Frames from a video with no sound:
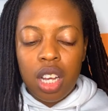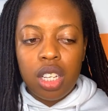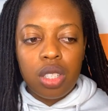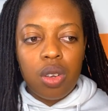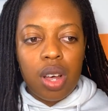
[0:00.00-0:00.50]

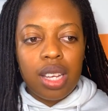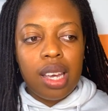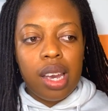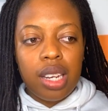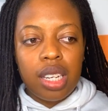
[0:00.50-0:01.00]
So
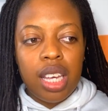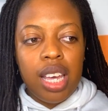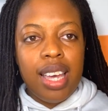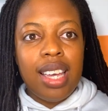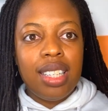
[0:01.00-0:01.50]
again,
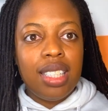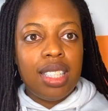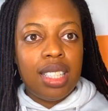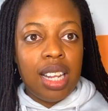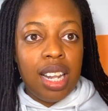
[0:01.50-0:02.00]
it's
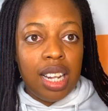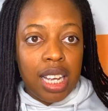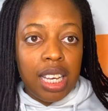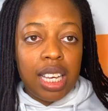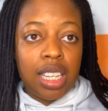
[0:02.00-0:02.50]
the
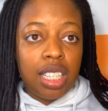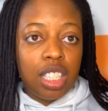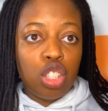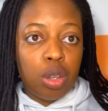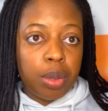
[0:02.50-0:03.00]
link in the
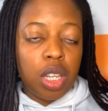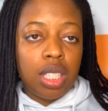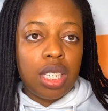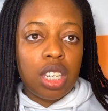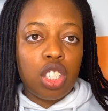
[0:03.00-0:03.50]
description
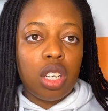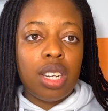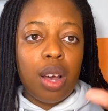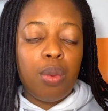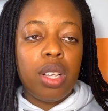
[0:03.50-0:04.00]
section
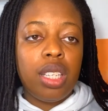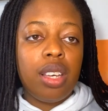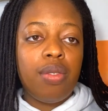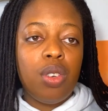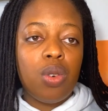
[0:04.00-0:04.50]
that will
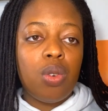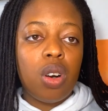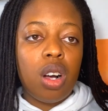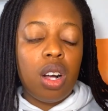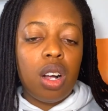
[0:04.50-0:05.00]
give you
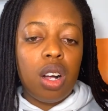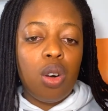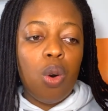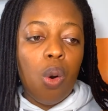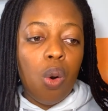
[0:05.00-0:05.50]
a
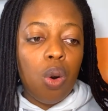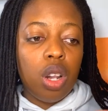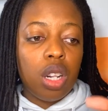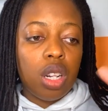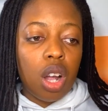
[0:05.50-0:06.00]
whole
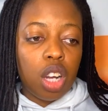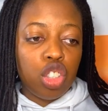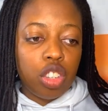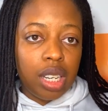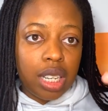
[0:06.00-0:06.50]

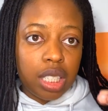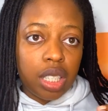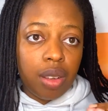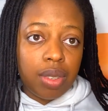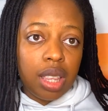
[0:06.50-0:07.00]
laundry list
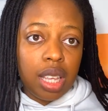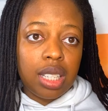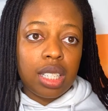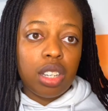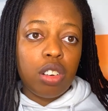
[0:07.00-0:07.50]
of the things
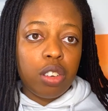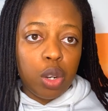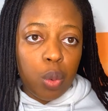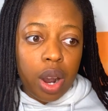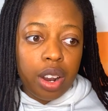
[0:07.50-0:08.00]
that are
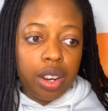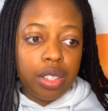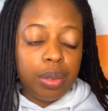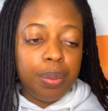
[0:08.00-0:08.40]
required.